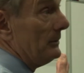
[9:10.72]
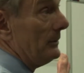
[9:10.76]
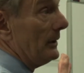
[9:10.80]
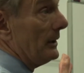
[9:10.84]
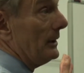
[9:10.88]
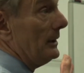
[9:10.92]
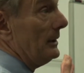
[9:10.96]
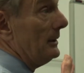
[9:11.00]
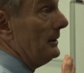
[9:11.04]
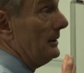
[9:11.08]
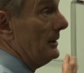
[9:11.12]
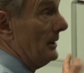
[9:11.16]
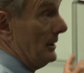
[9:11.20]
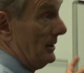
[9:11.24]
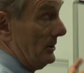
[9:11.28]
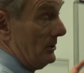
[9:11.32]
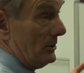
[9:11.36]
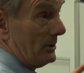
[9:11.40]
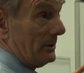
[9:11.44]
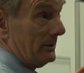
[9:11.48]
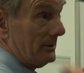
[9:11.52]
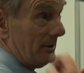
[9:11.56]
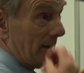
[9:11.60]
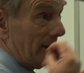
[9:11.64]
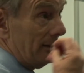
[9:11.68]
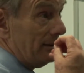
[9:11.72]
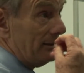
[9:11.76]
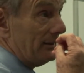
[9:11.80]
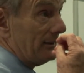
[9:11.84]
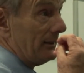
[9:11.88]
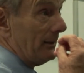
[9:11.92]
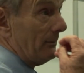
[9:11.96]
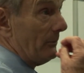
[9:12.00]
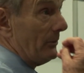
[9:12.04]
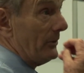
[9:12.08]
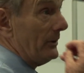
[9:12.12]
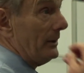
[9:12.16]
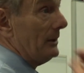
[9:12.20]
can be very, you can taste
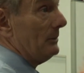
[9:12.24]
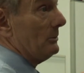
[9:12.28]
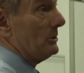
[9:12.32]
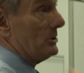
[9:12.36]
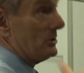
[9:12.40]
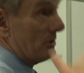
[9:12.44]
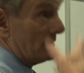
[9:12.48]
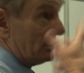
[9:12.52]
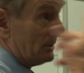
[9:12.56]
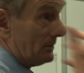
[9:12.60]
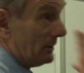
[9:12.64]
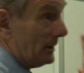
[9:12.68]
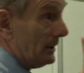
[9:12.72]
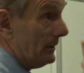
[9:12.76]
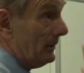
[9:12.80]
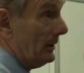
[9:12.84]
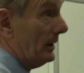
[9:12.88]
something which can